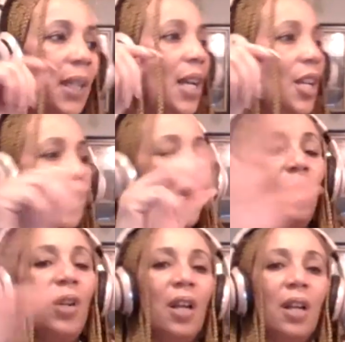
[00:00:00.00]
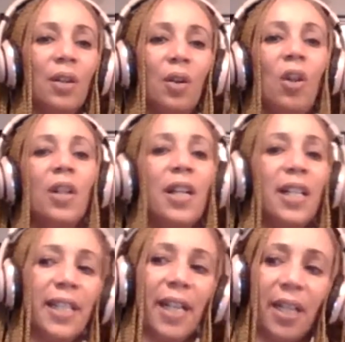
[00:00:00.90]
So hold on a
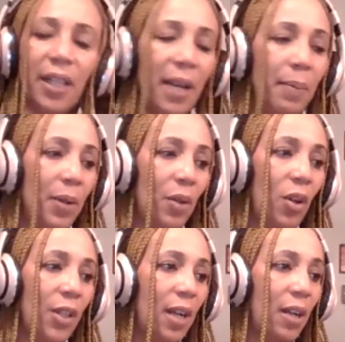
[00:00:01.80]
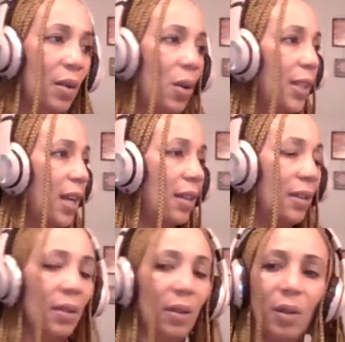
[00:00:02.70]
second, April. Hold
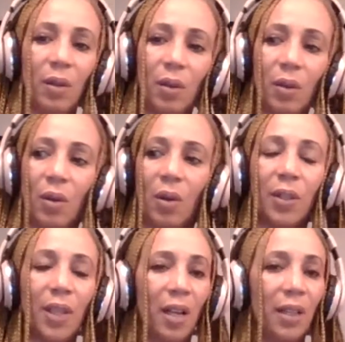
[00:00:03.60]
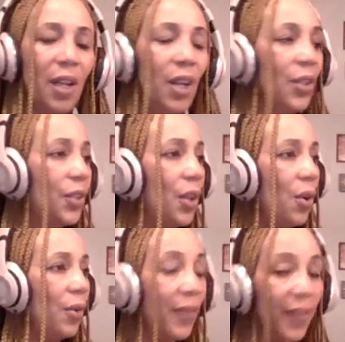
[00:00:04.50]
on.
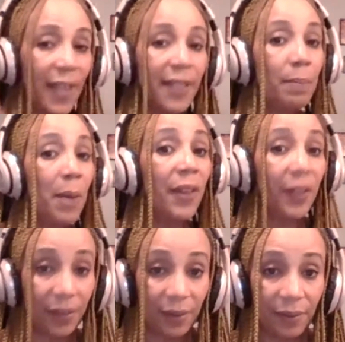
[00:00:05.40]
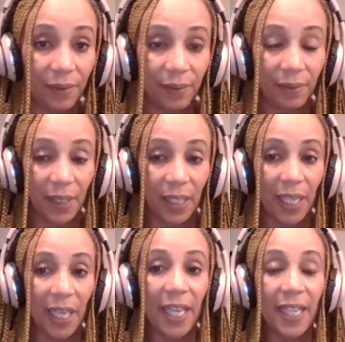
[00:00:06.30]
So this mother
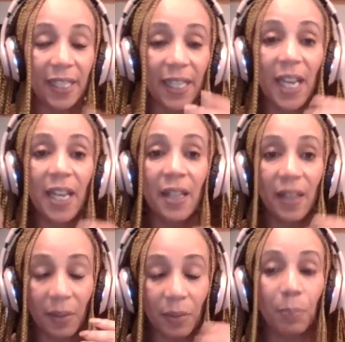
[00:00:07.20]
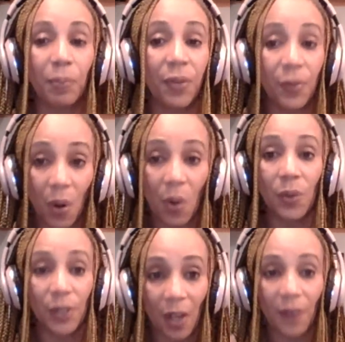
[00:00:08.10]
is in the
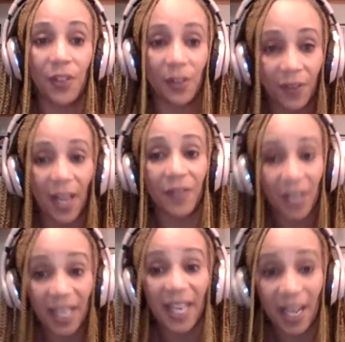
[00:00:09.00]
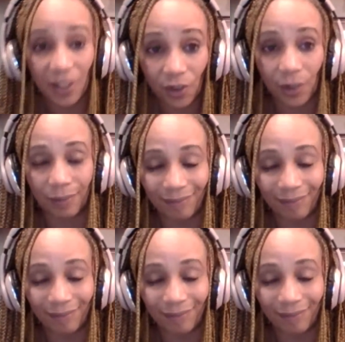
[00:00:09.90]
throes of surviving cancer